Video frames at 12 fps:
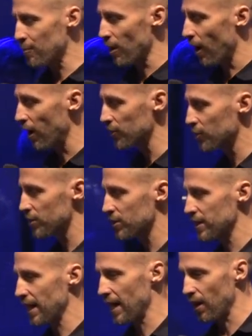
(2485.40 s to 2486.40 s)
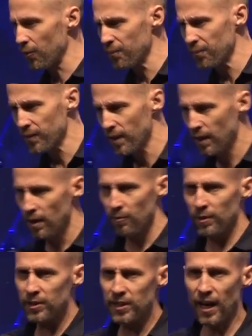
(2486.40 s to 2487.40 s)
up the altars now.
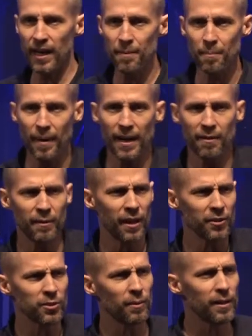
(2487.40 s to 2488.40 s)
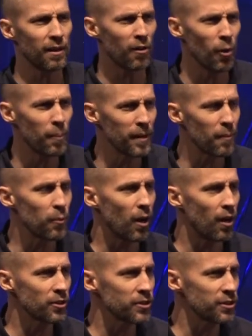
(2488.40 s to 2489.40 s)
We're done, but we also want to open up the
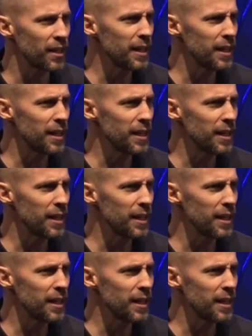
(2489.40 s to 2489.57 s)
altars.